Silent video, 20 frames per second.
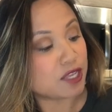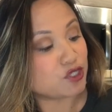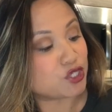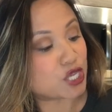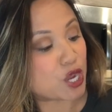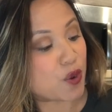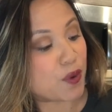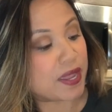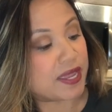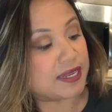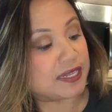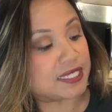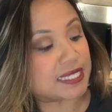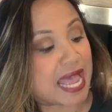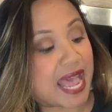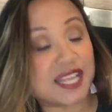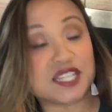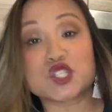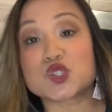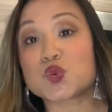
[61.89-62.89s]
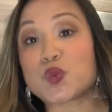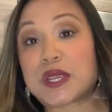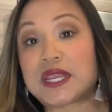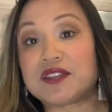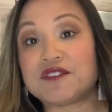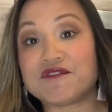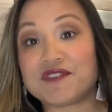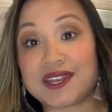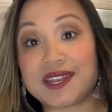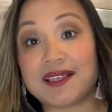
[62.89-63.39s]
So it's
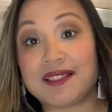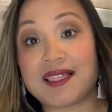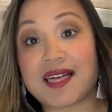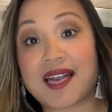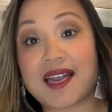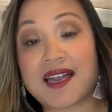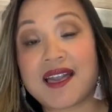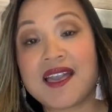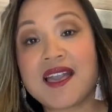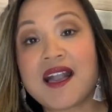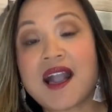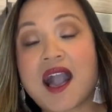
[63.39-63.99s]
unsweetened vanilla.